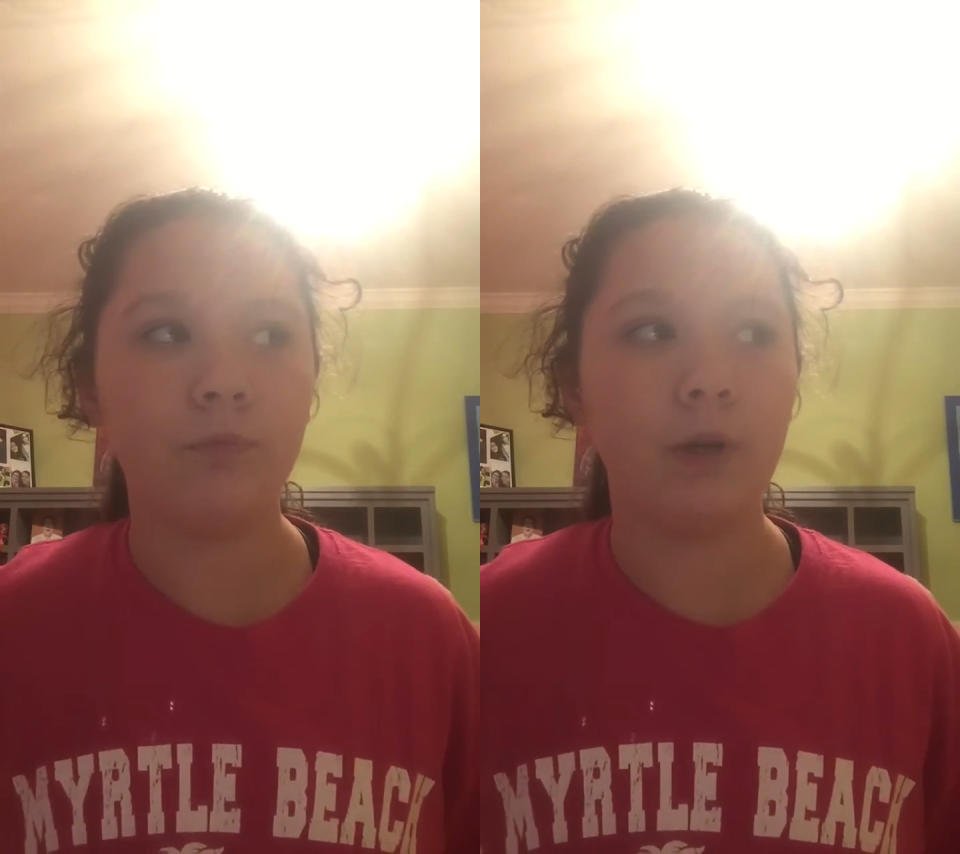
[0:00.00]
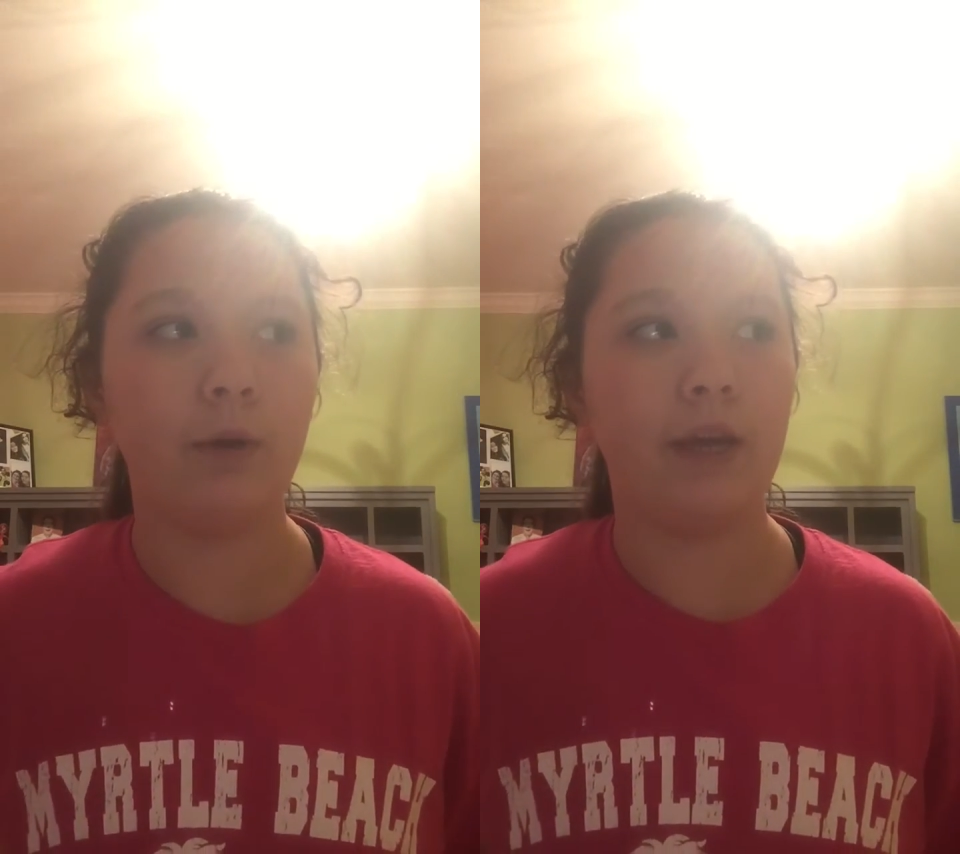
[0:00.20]

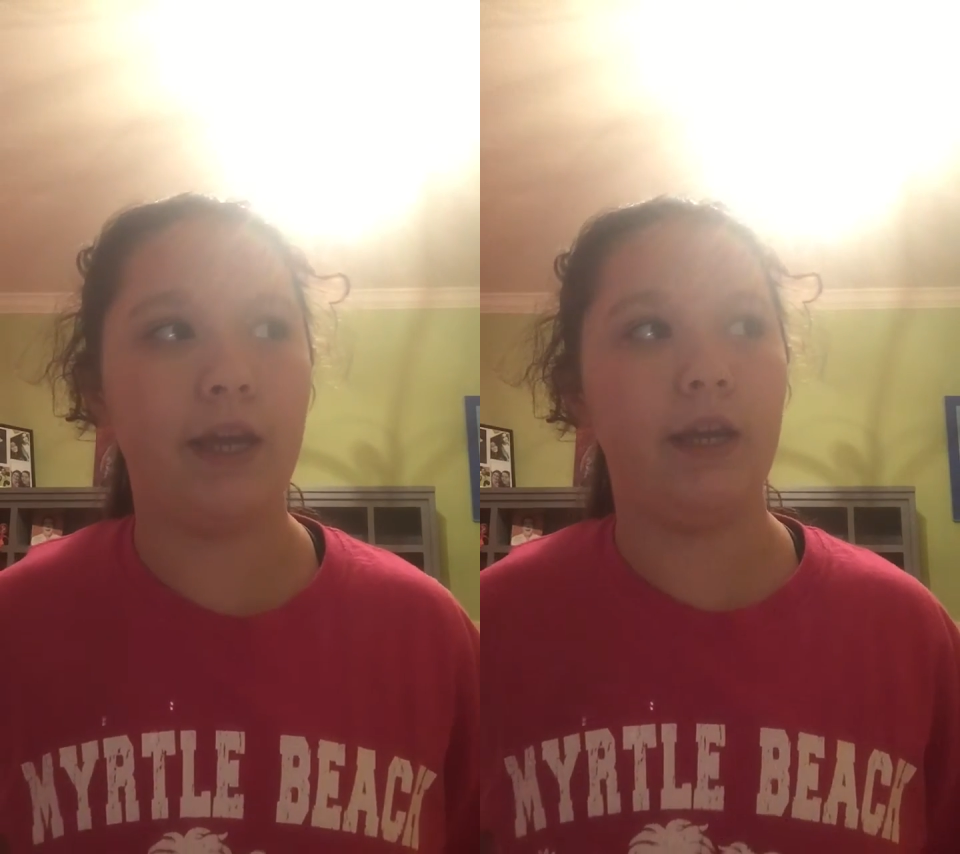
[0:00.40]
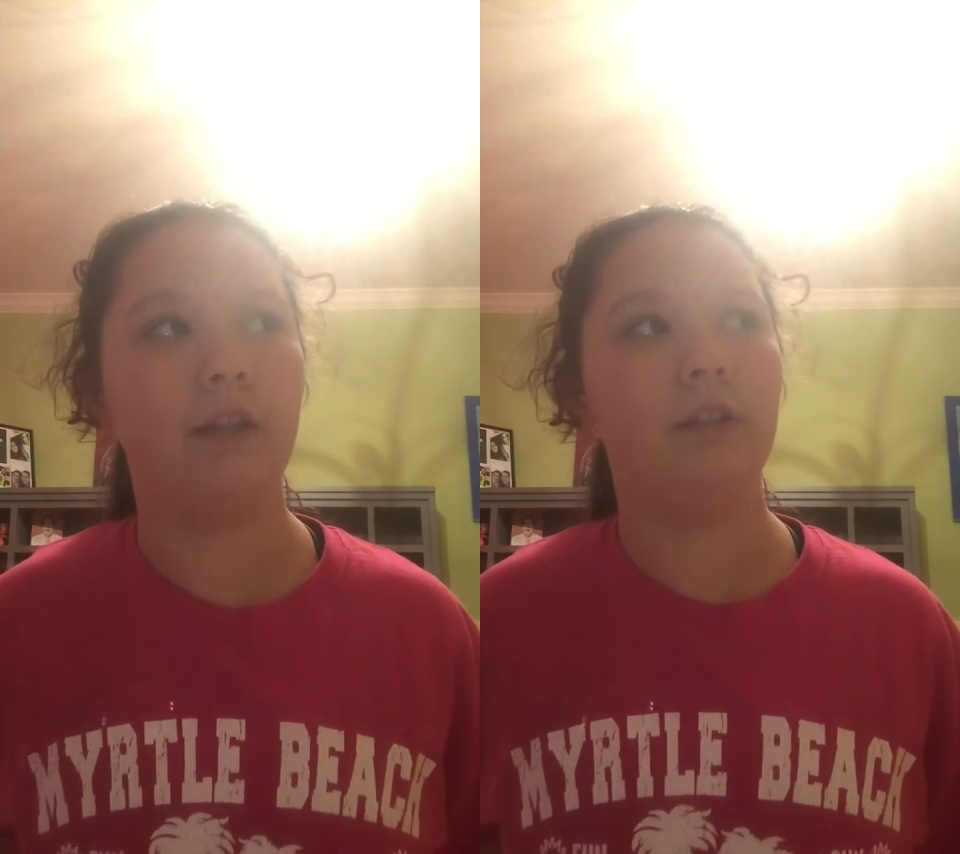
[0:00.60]
about
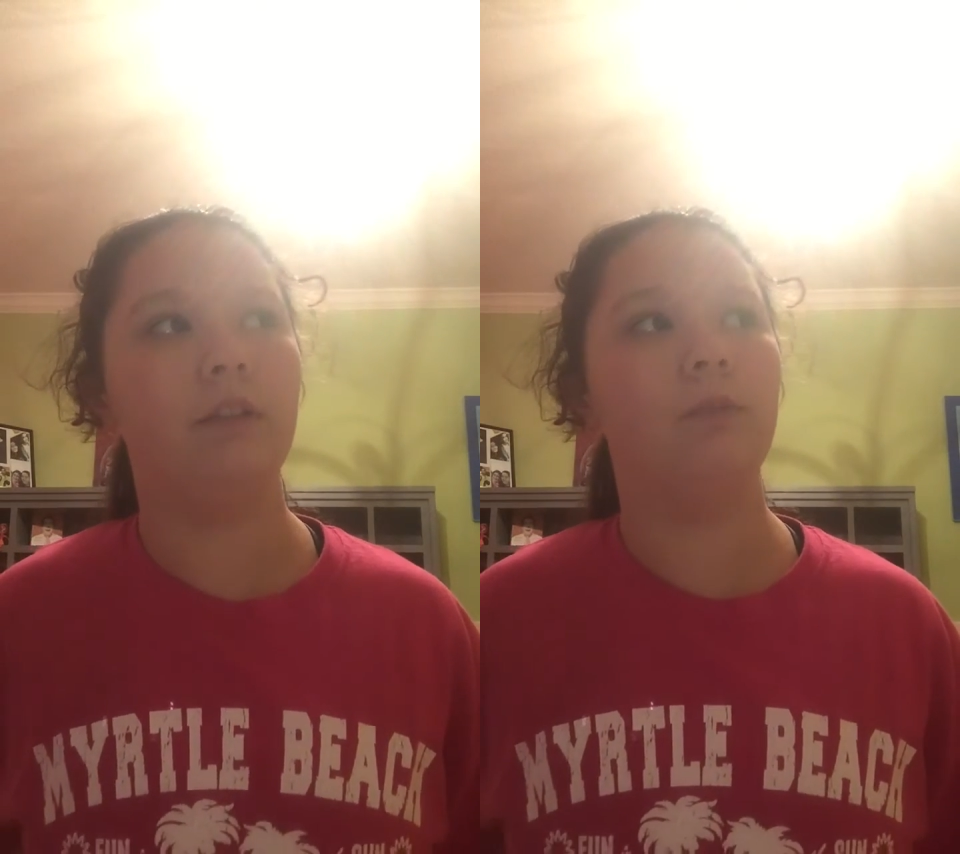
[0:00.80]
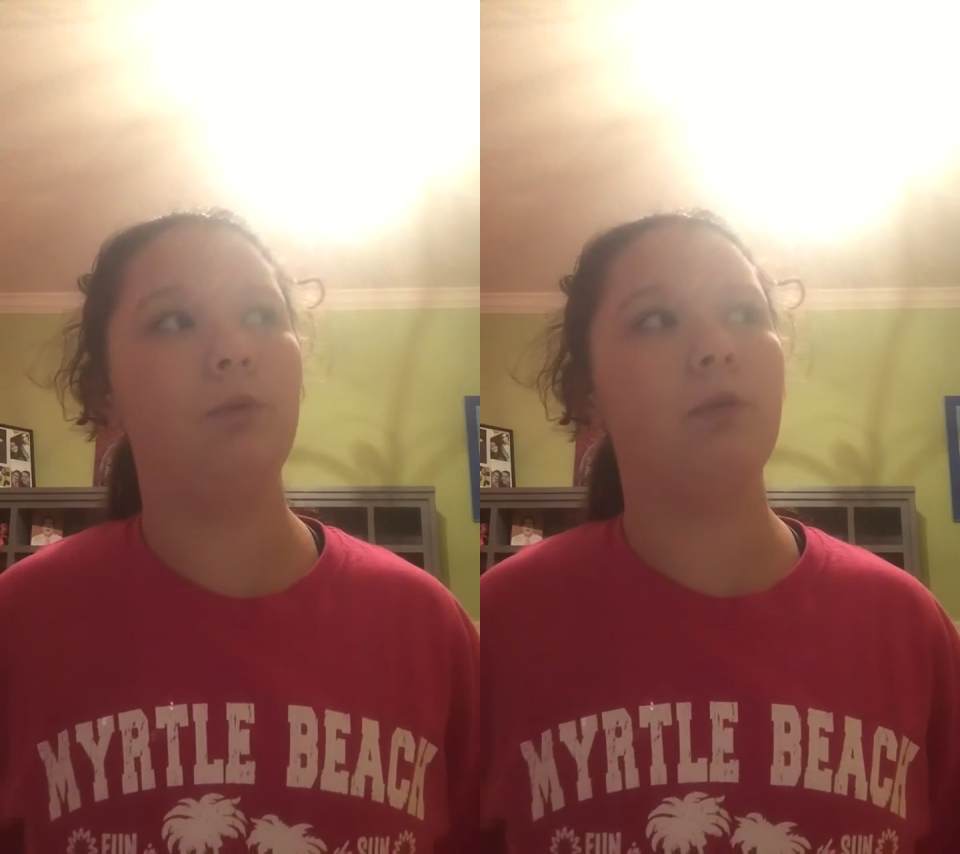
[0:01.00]
8,
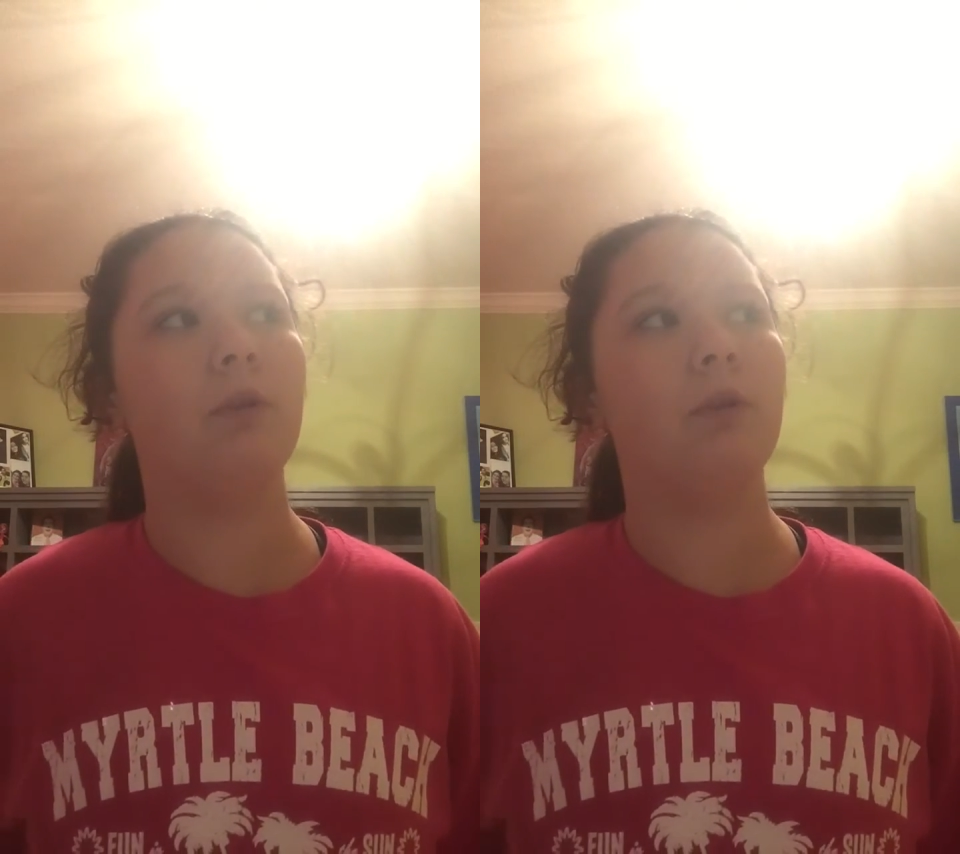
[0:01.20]
and we